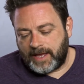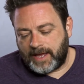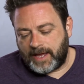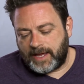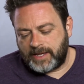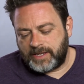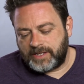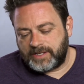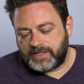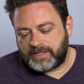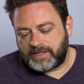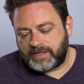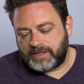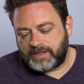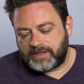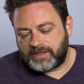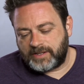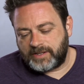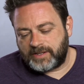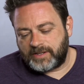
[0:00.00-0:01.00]
And
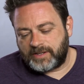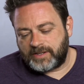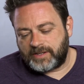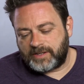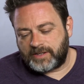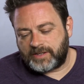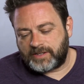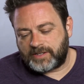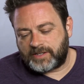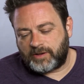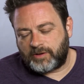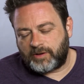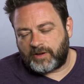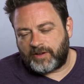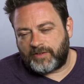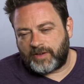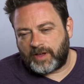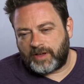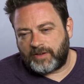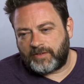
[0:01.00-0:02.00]

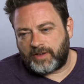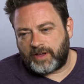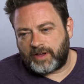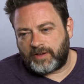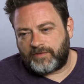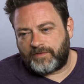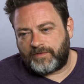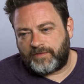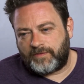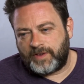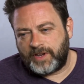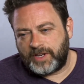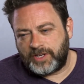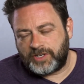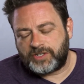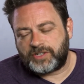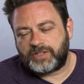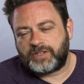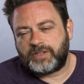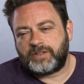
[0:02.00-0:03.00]
so I, I
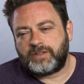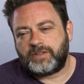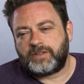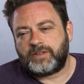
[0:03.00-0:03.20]
finished